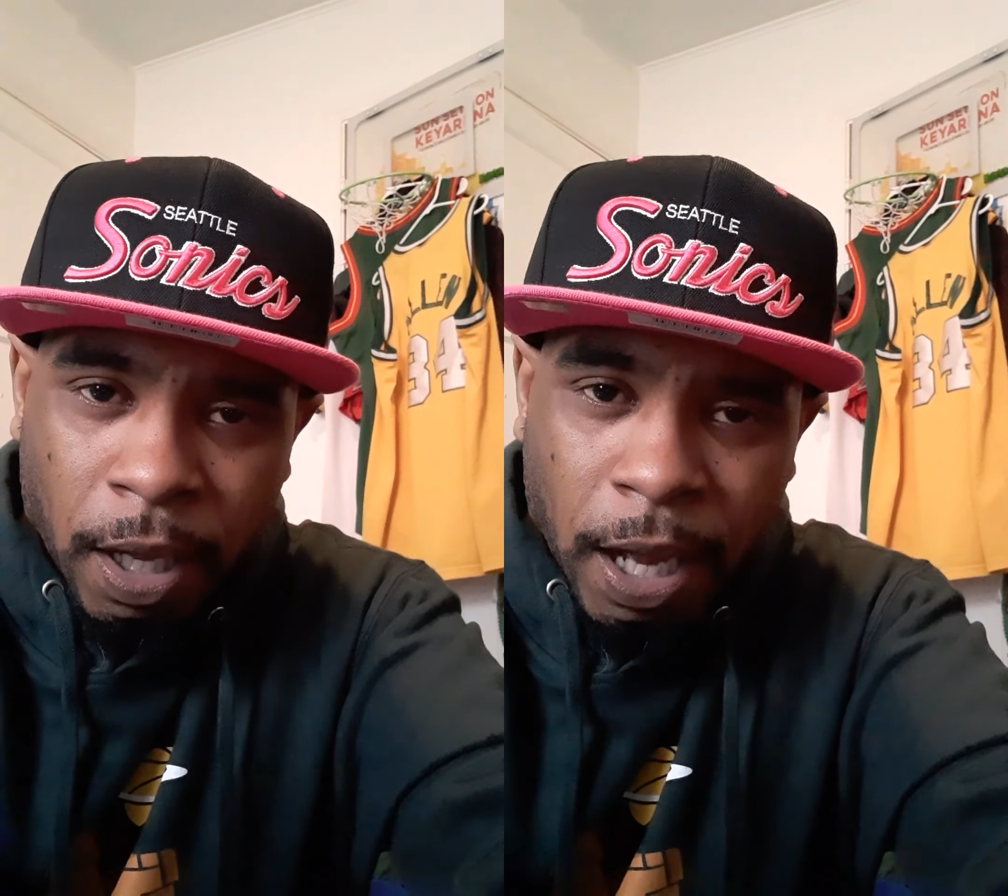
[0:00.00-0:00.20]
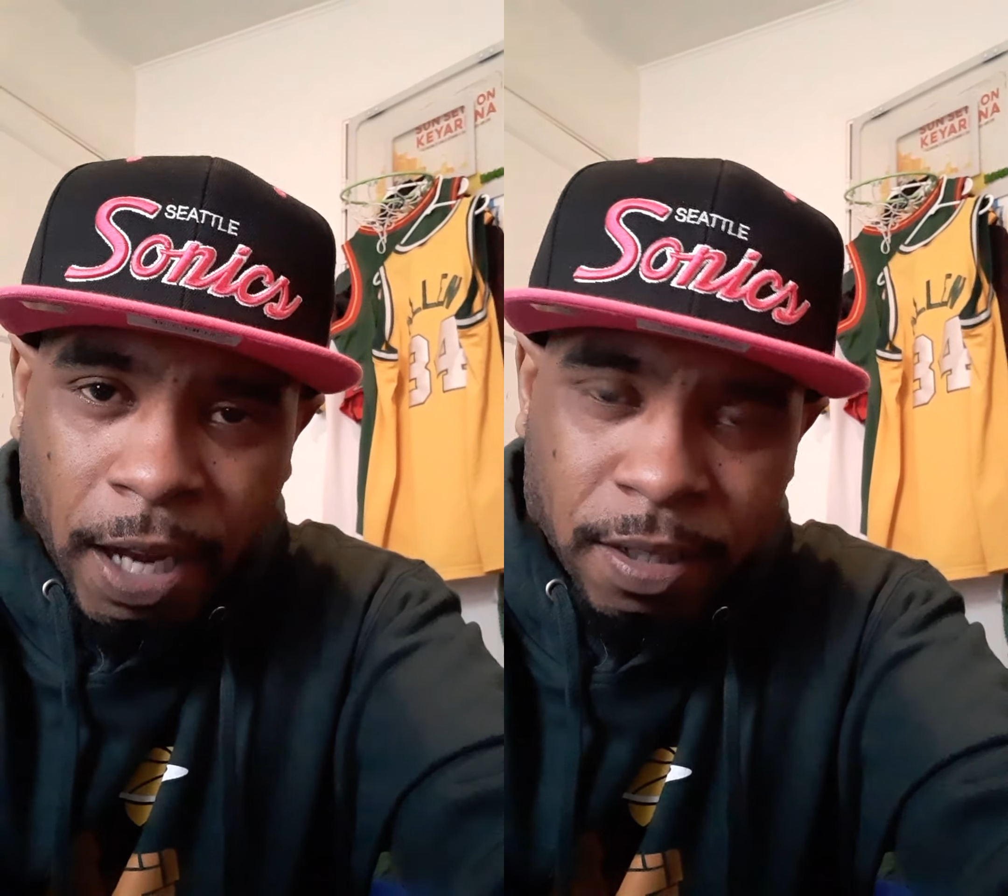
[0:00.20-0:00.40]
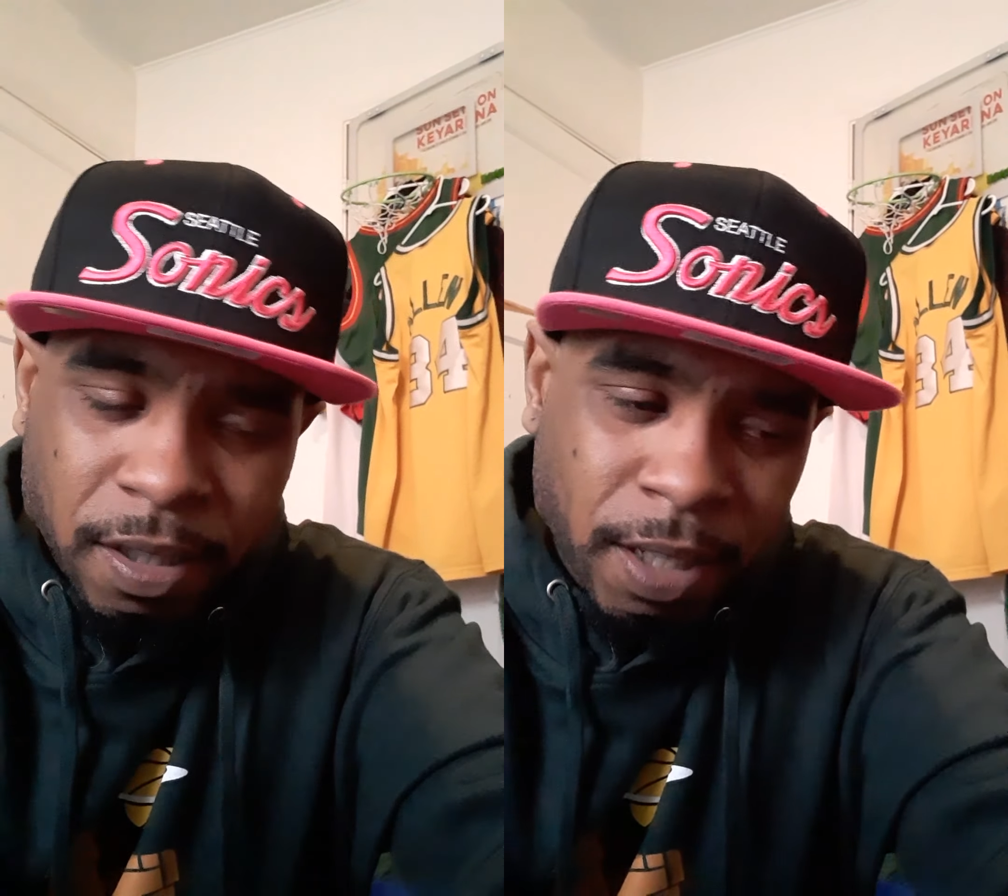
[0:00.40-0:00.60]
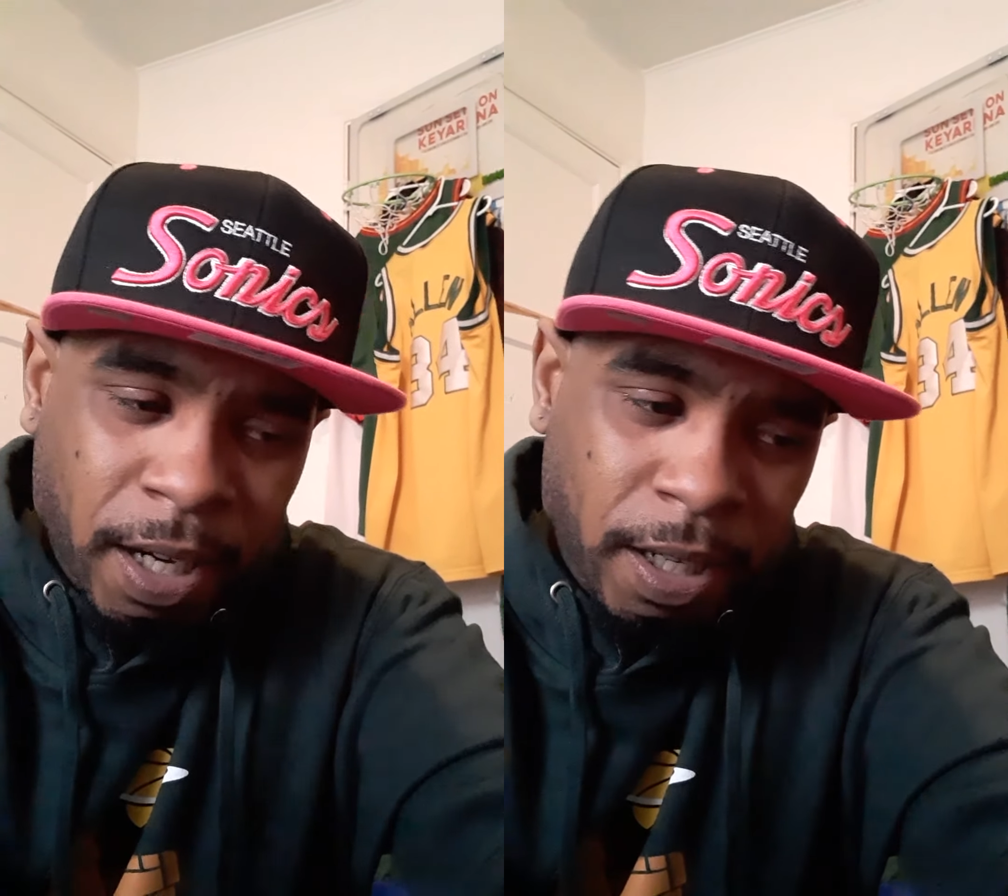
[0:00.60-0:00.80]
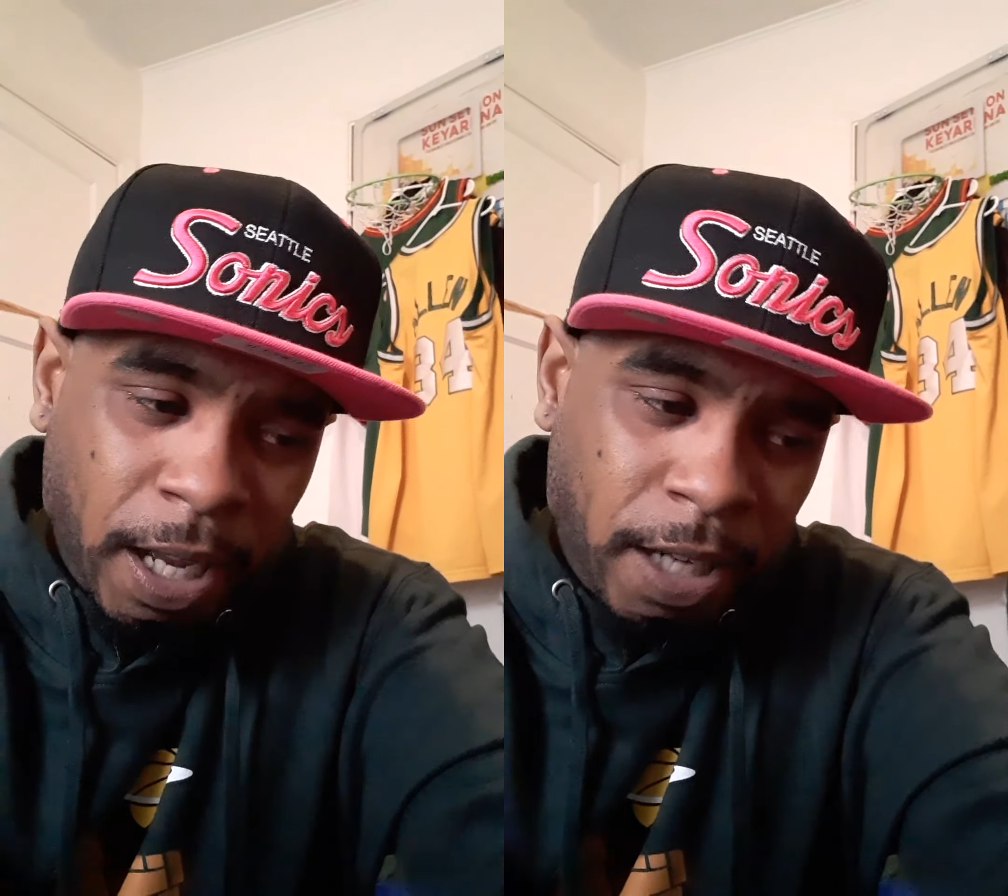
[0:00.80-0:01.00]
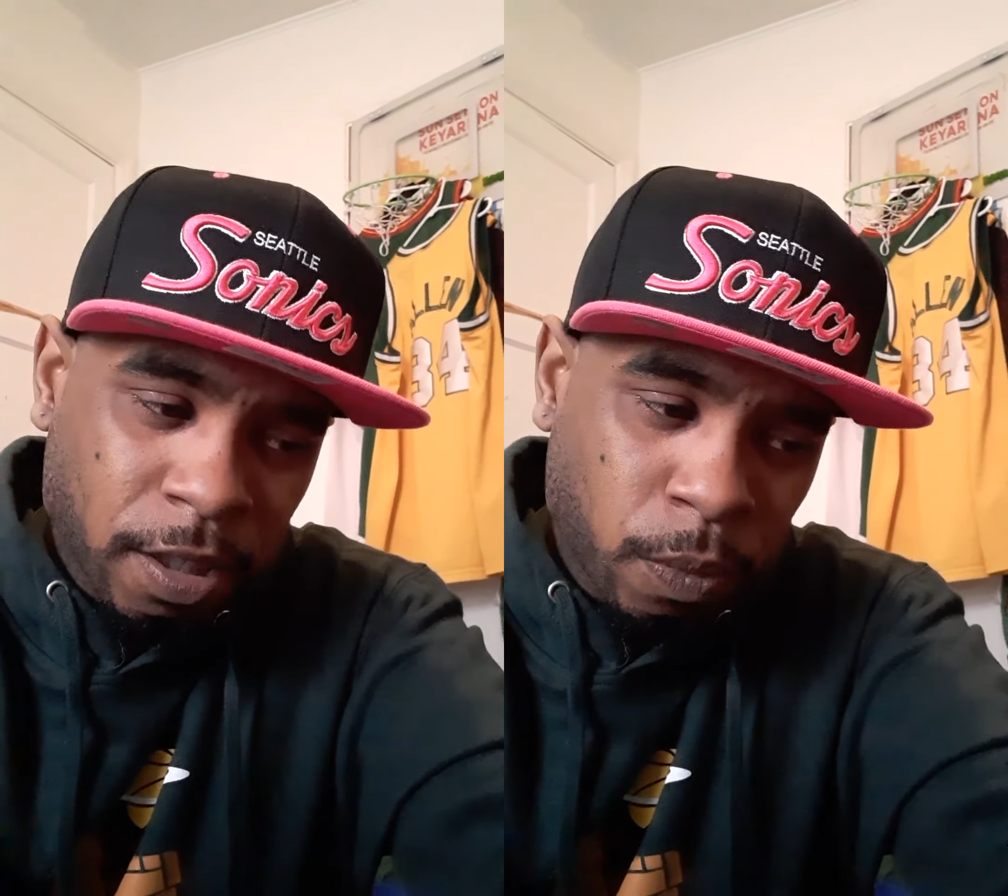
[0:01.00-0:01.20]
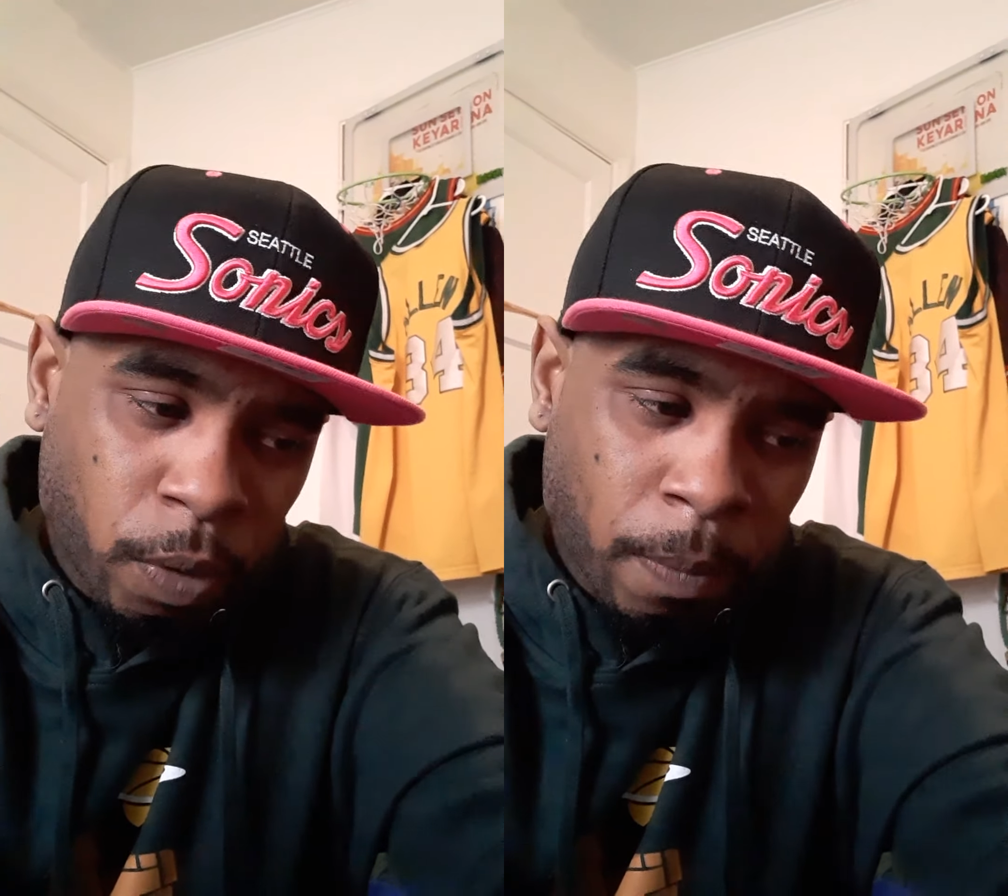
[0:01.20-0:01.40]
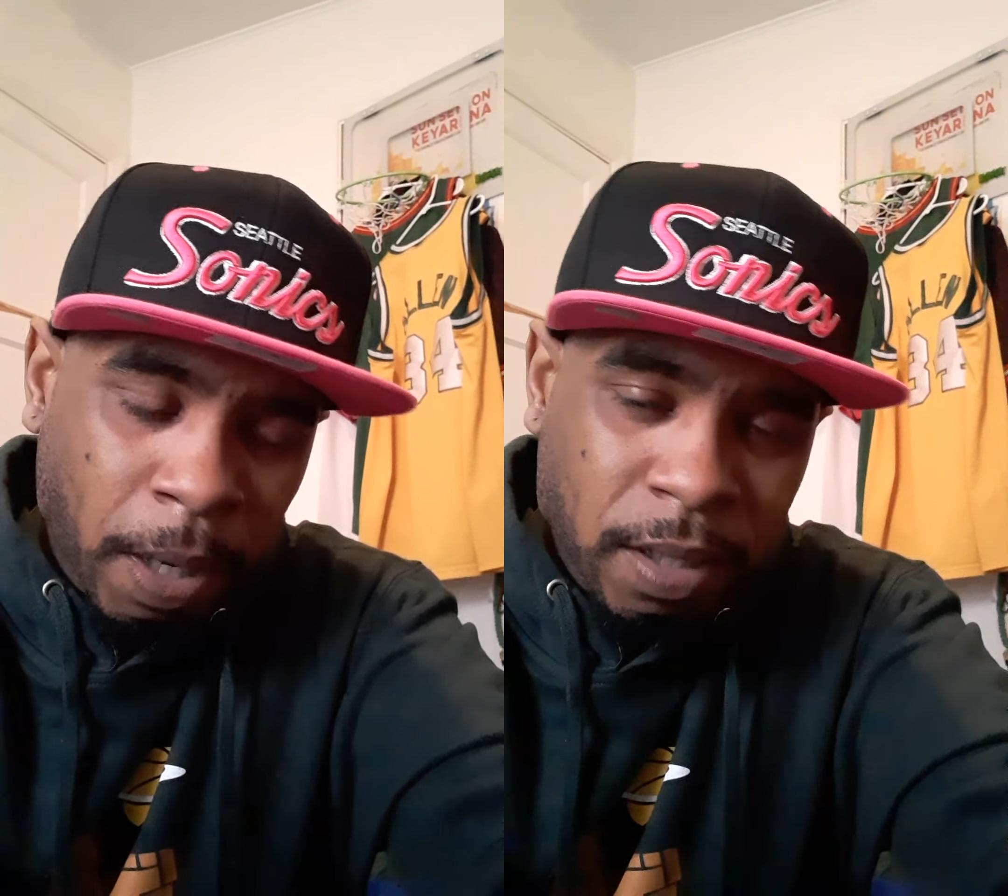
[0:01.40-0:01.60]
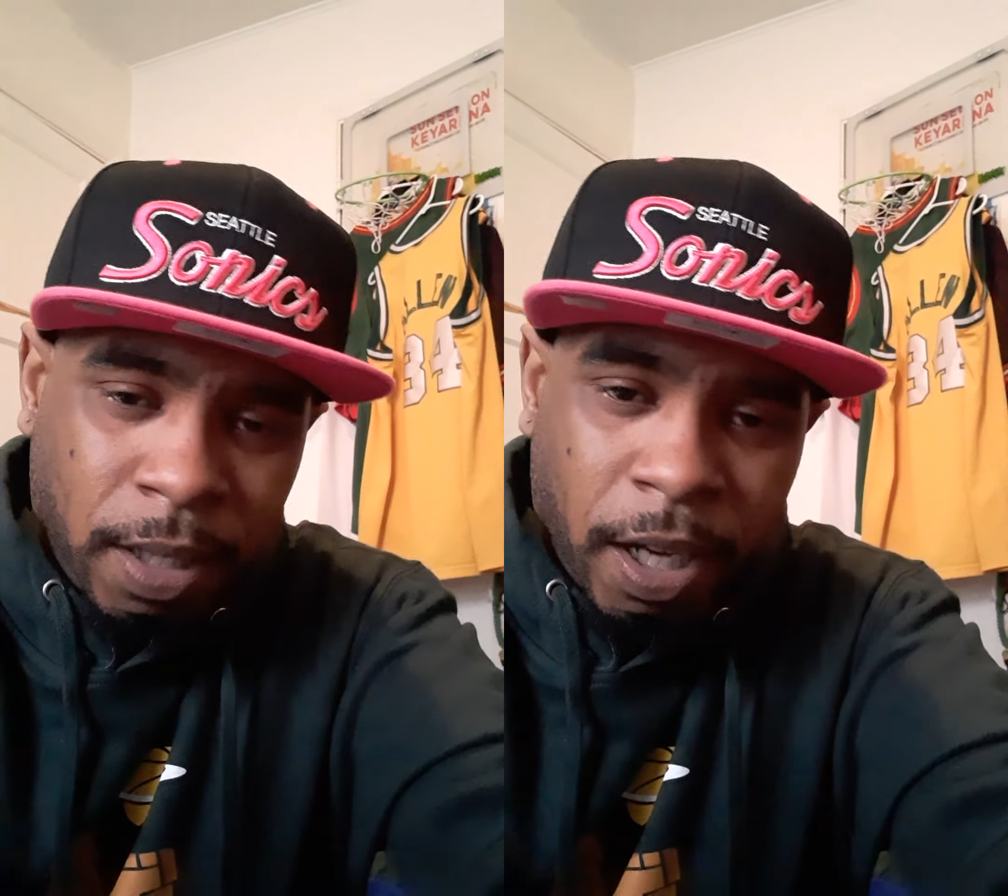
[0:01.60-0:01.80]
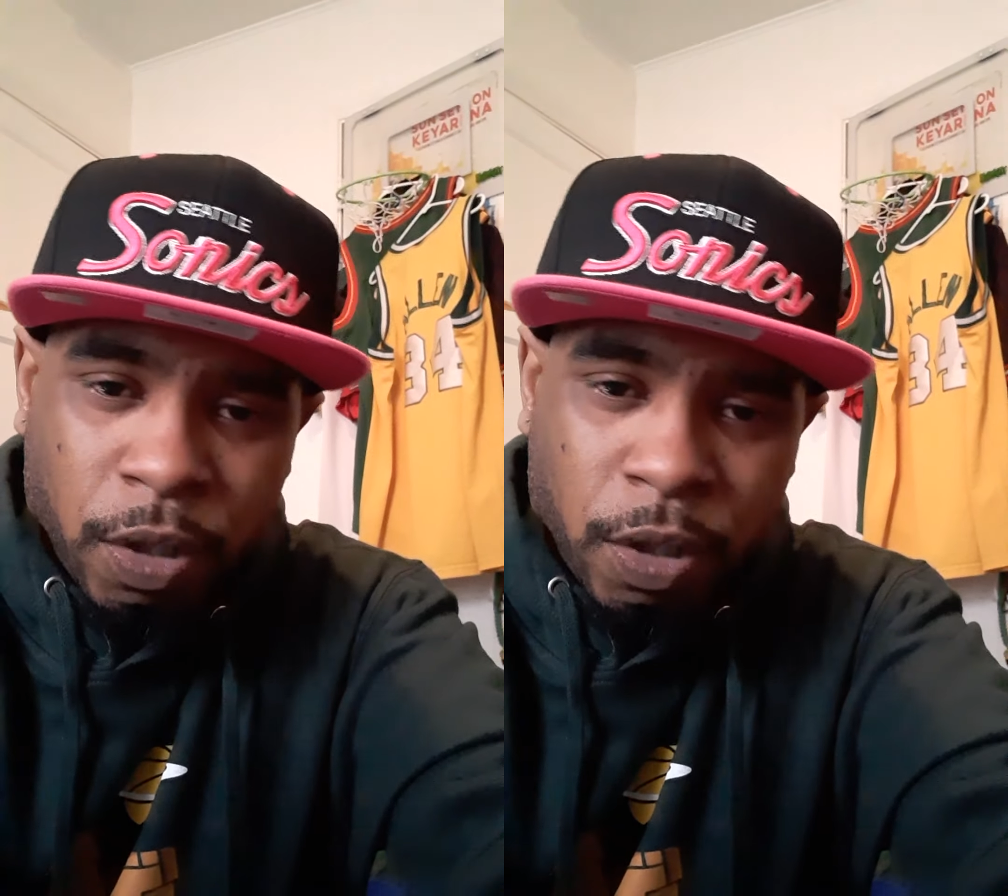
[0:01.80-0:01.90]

I just decided that I just wear my size